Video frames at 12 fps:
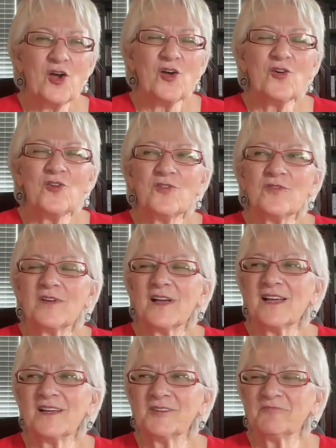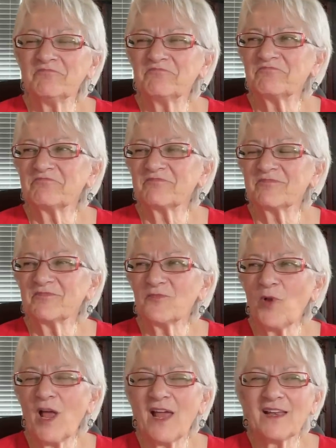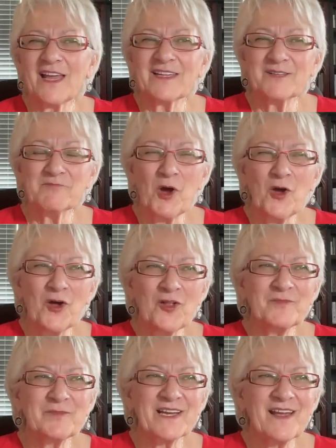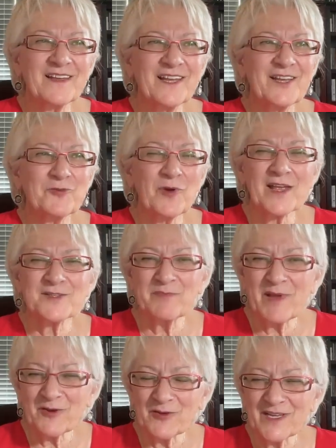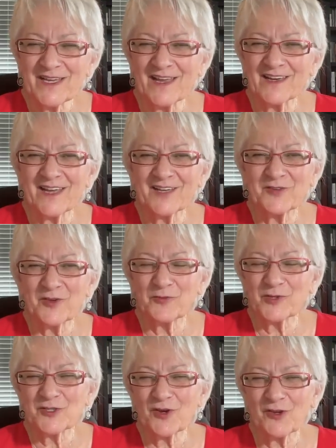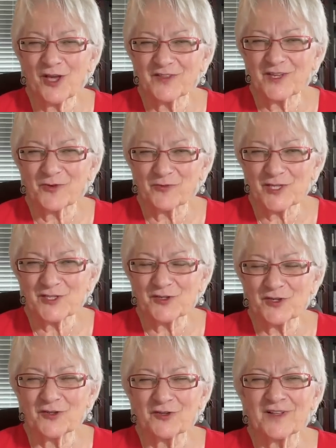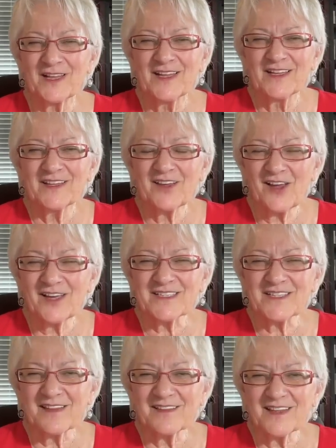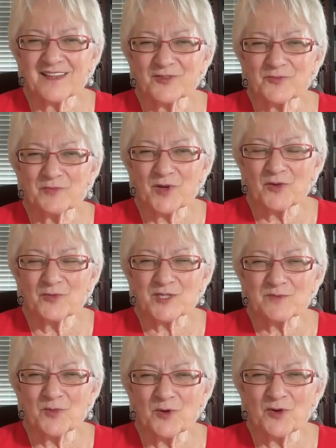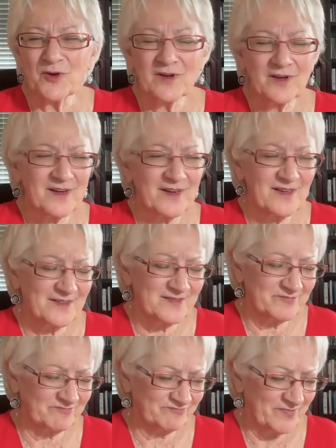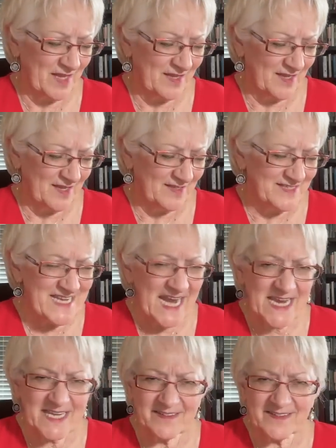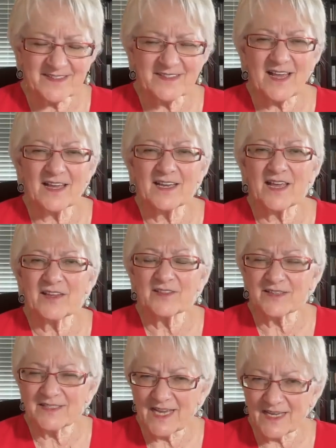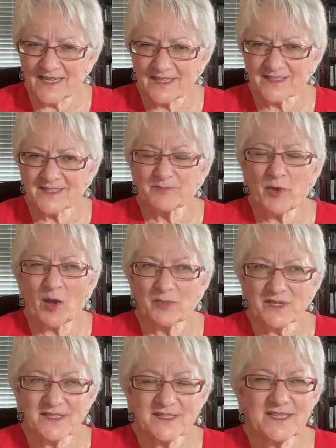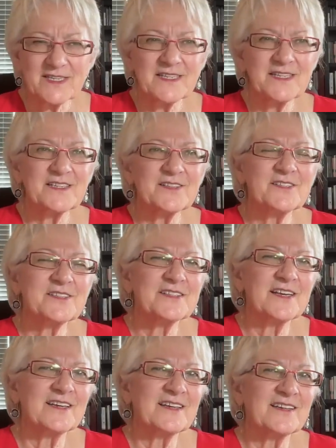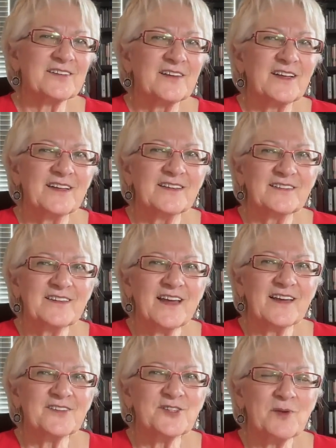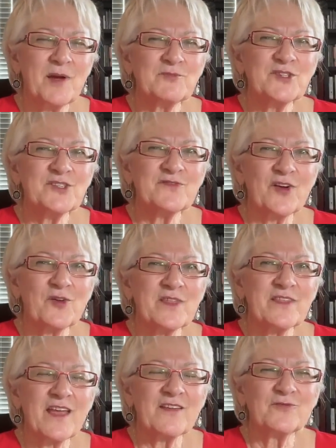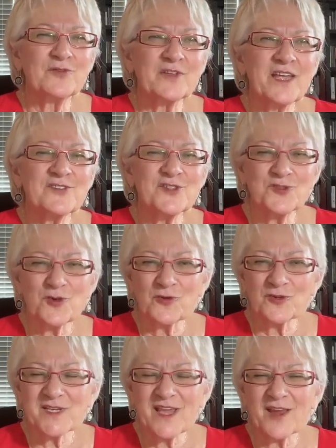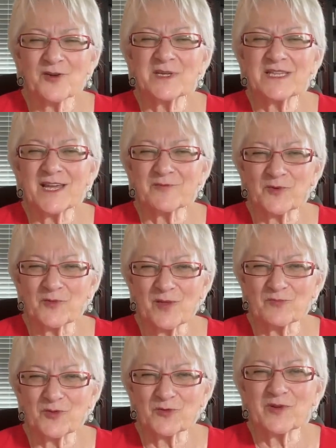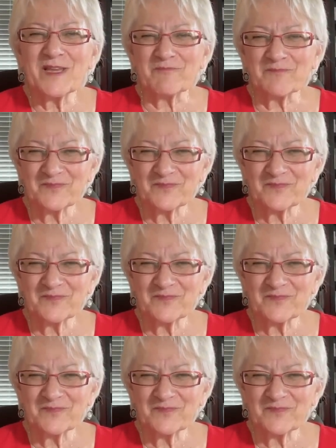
Oh, um, Well, I like them all, but I like raspberry. I like, which are not the original kinds. I think it was more um, dates. I like the dates, poppy yeah. seeds. Uh, yeah, so I'm just very thankful that stores carry them around Purim.